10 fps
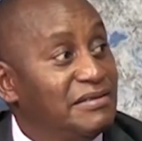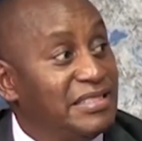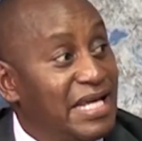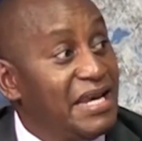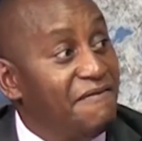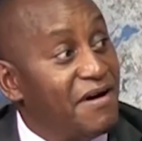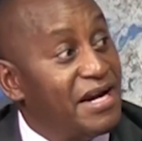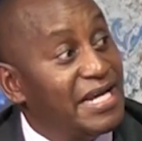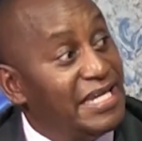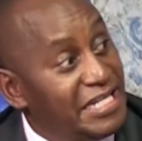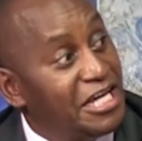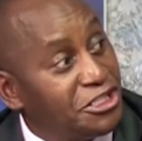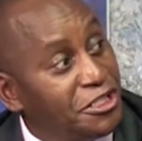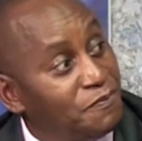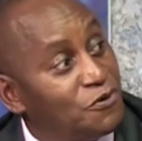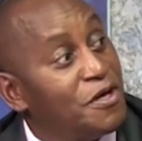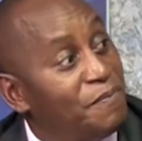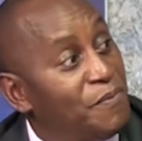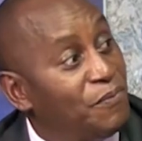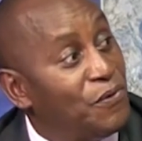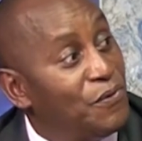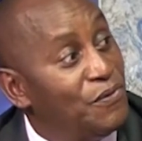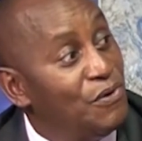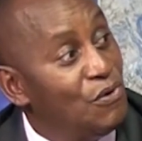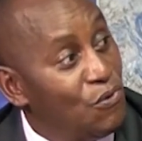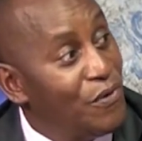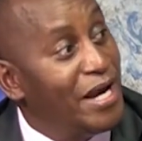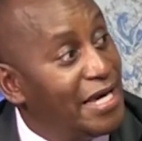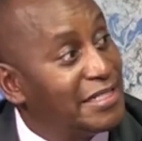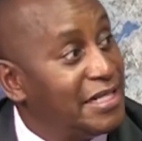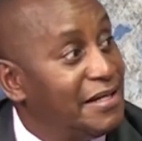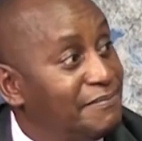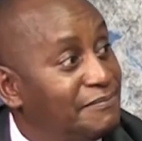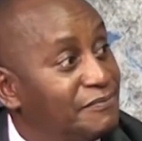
delivering leadership to the people who elected them.